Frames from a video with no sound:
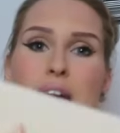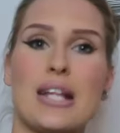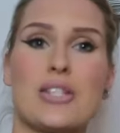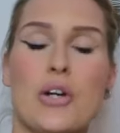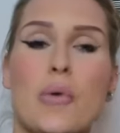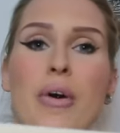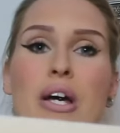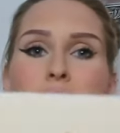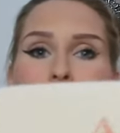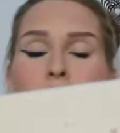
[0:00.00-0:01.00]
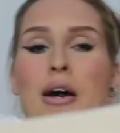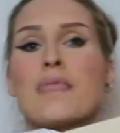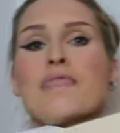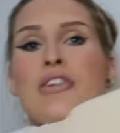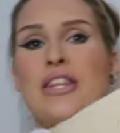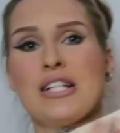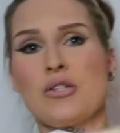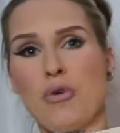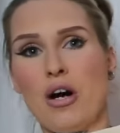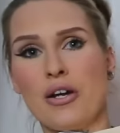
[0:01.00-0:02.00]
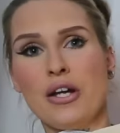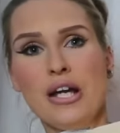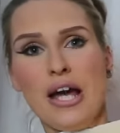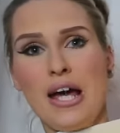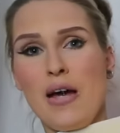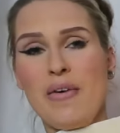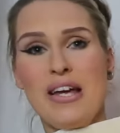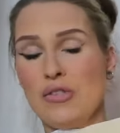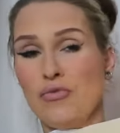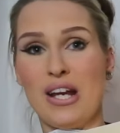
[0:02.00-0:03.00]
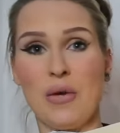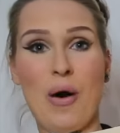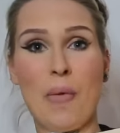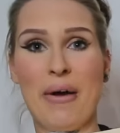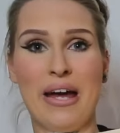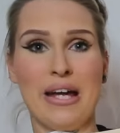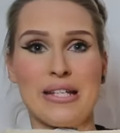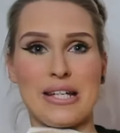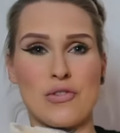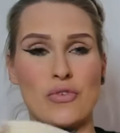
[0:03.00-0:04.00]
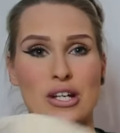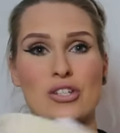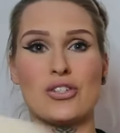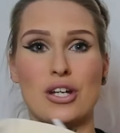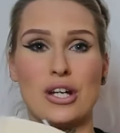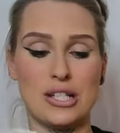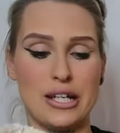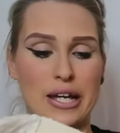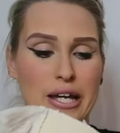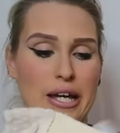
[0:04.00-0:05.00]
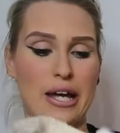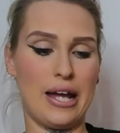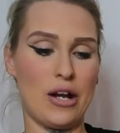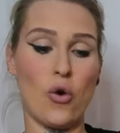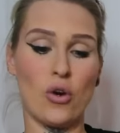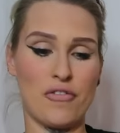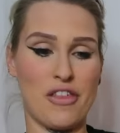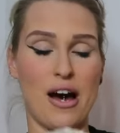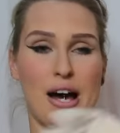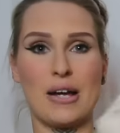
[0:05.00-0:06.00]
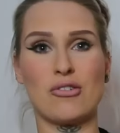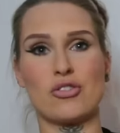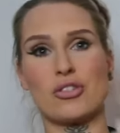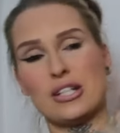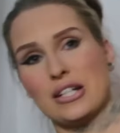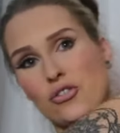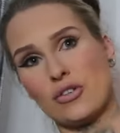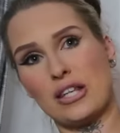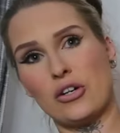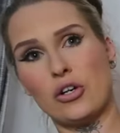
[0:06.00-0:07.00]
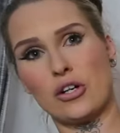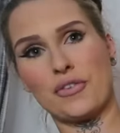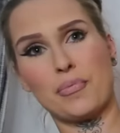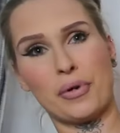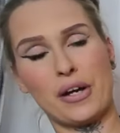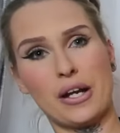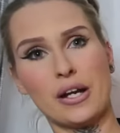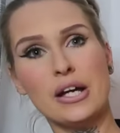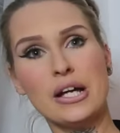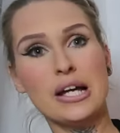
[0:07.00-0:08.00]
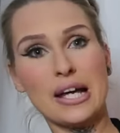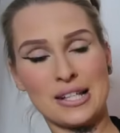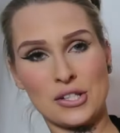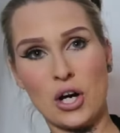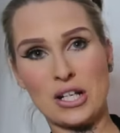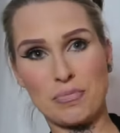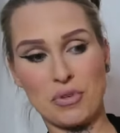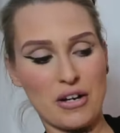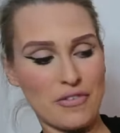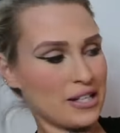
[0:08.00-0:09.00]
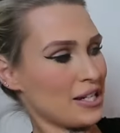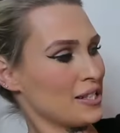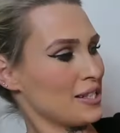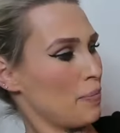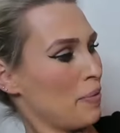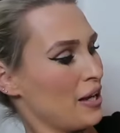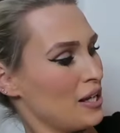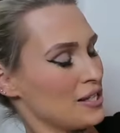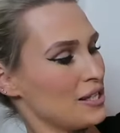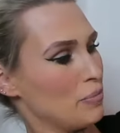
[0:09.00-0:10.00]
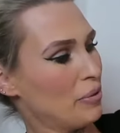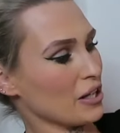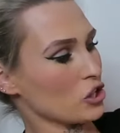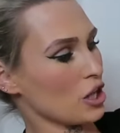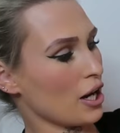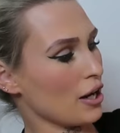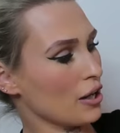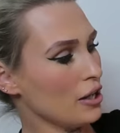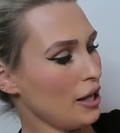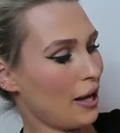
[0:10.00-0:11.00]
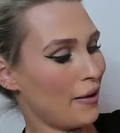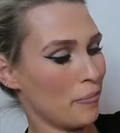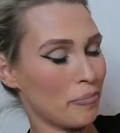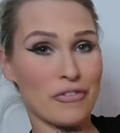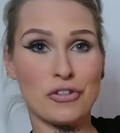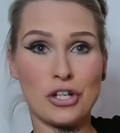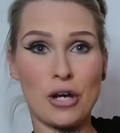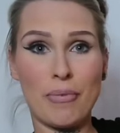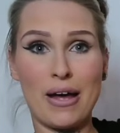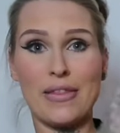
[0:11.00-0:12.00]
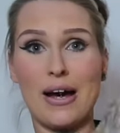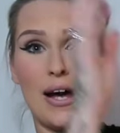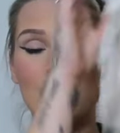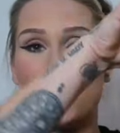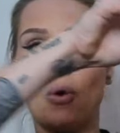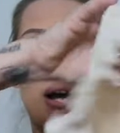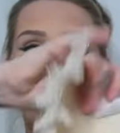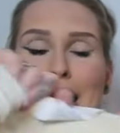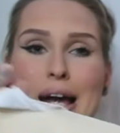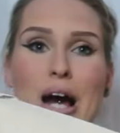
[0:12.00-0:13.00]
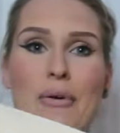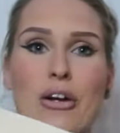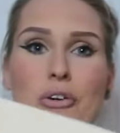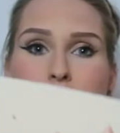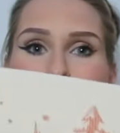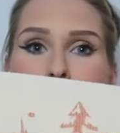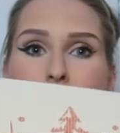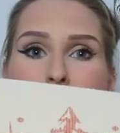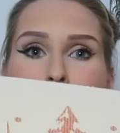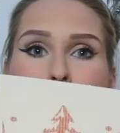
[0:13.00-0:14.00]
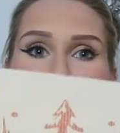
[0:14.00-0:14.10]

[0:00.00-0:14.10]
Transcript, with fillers: a heads up for this one, it is really well made, it's really sturdy and all of that. It was just literally the colour of the print is not as bright red as it appears in the picture. But if you don't mind that and you quite like how it looks here,